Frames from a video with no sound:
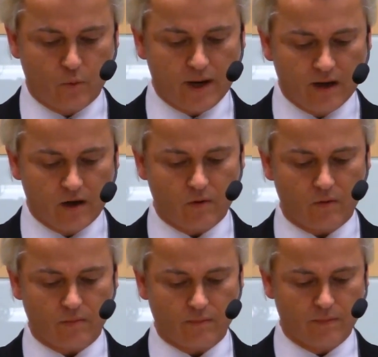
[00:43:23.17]
we
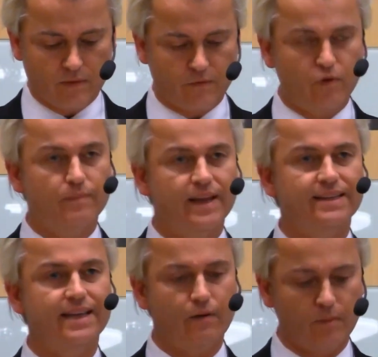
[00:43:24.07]
know from
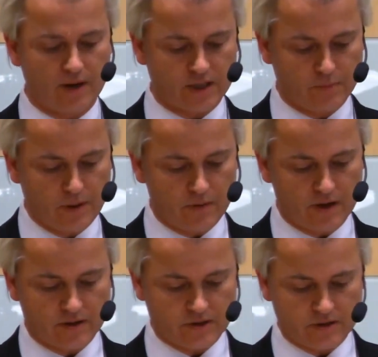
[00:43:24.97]
that terrible
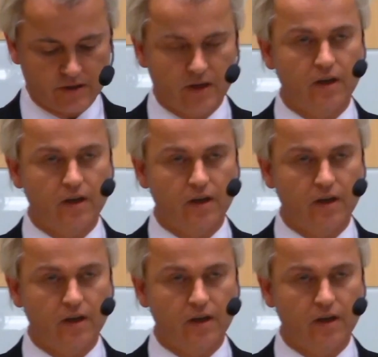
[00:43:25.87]
experience